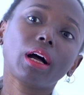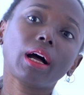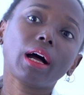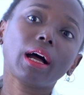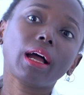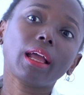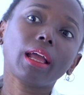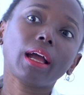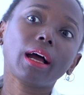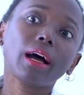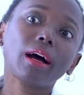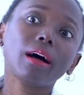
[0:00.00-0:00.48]

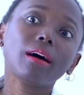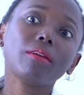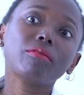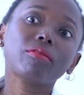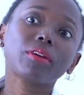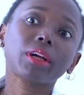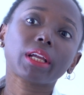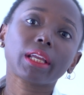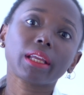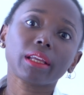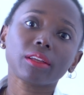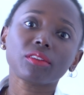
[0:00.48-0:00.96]
I have
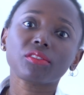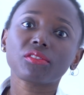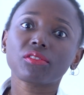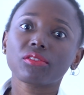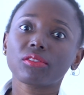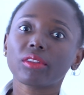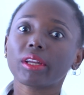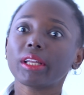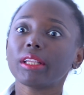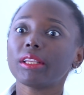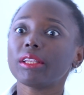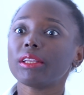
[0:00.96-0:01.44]
a case
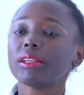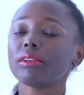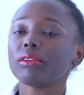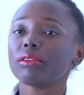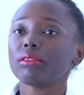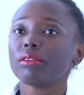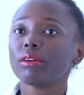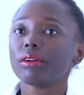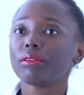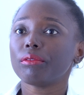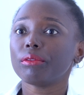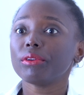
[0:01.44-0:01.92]
study
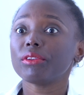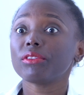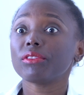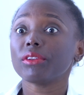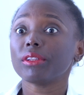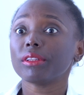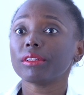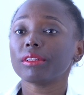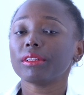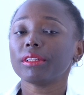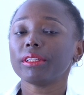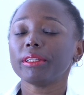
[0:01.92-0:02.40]

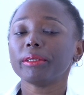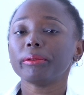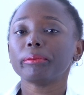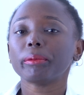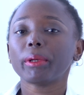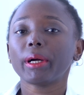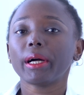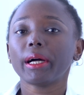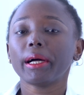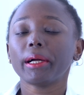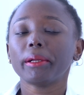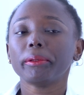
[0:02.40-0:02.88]
recently,
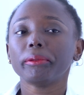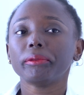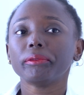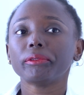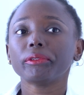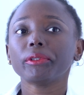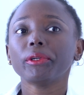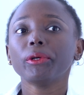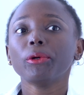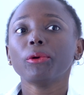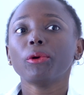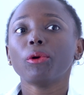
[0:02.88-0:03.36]

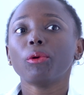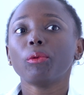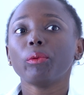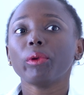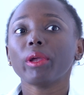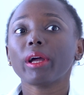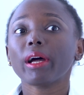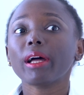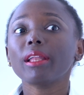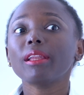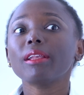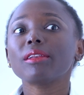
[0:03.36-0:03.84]
and
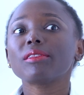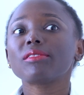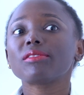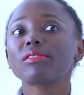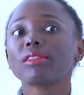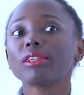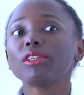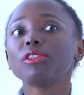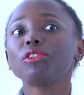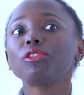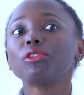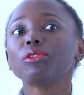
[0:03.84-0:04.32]
we had a
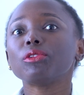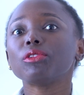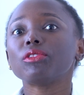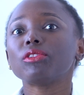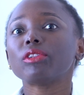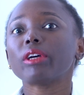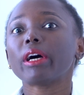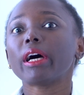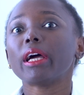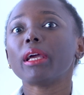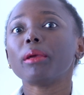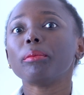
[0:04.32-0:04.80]
session
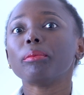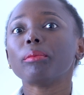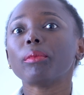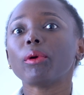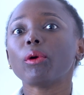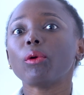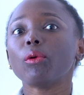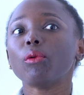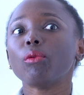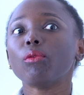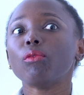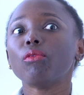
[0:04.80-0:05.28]
time
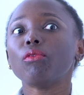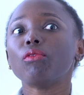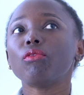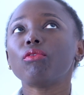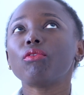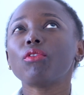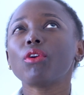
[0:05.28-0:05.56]
of